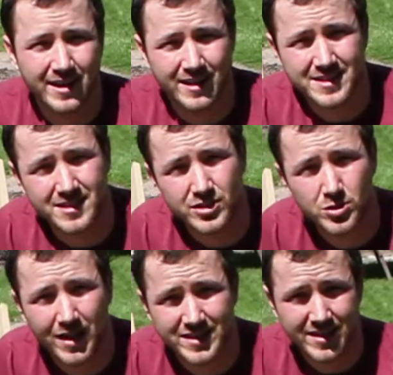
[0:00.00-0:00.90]
less than
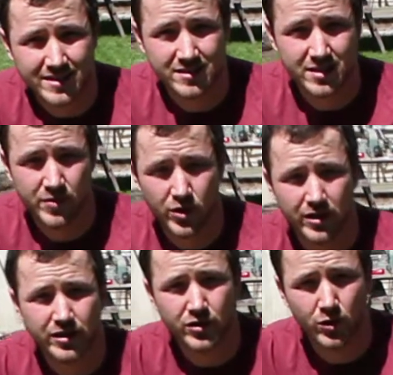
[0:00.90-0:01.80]
2x6s if you're
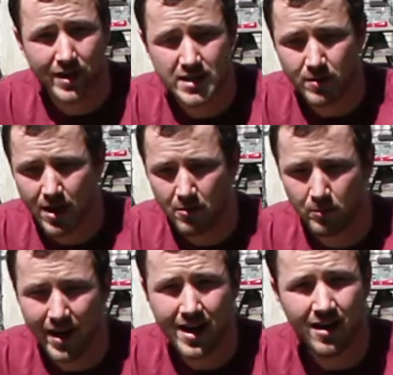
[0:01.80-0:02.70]
going to do a raised
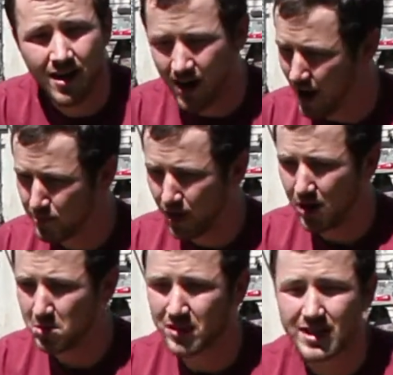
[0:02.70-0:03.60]
bed. I'd
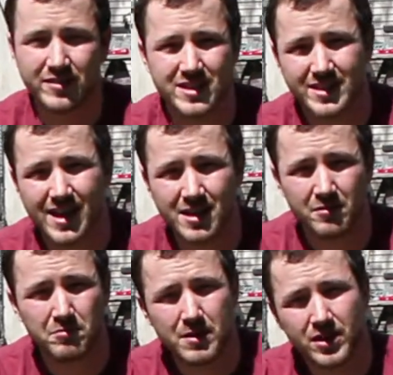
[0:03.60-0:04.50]
probably even stay
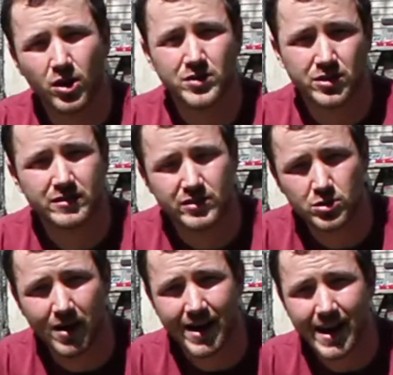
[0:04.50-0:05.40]
maybe closer to the
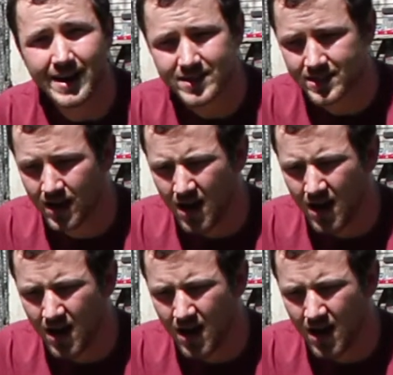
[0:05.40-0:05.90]
2x8s.